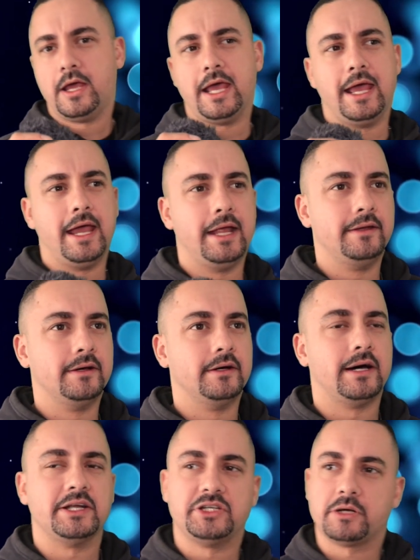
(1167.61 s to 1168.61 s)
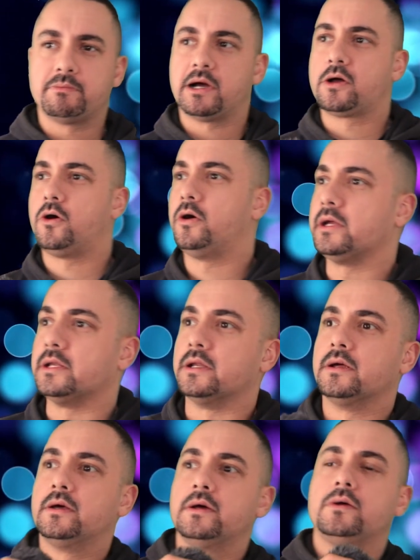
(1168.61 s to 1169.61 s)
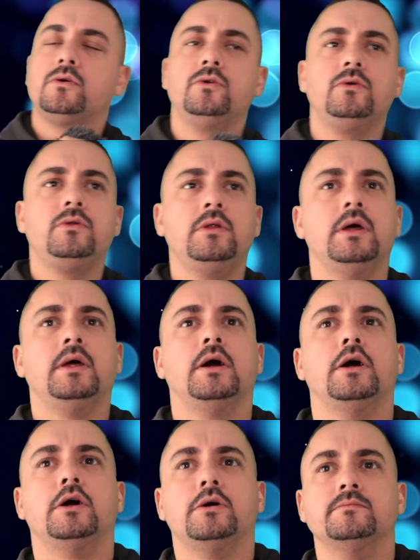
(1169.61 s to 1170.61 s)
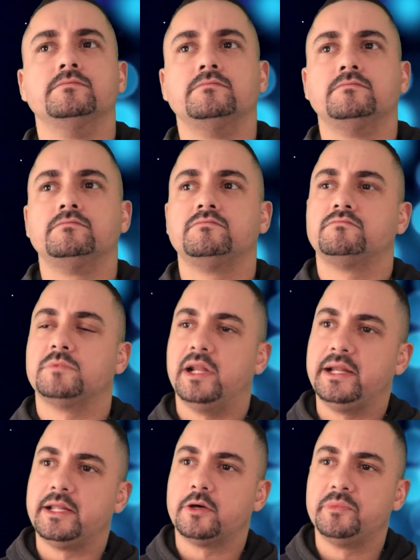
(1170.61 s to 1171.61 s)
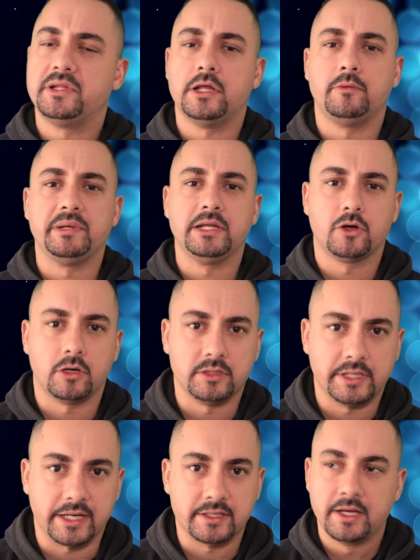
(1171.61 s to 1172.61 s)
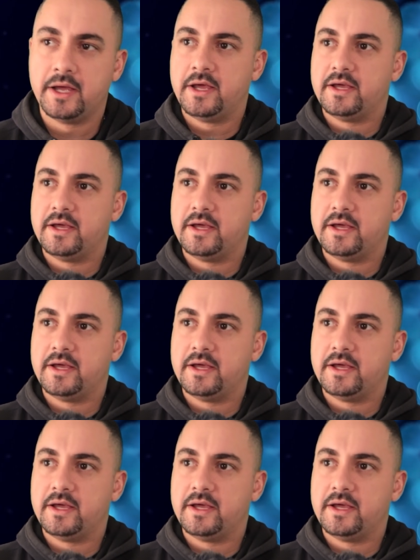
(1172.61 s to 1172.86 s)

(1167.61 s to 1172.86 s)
And uh, I check my car in. Cool. Um, so they tell me they'll be in contact.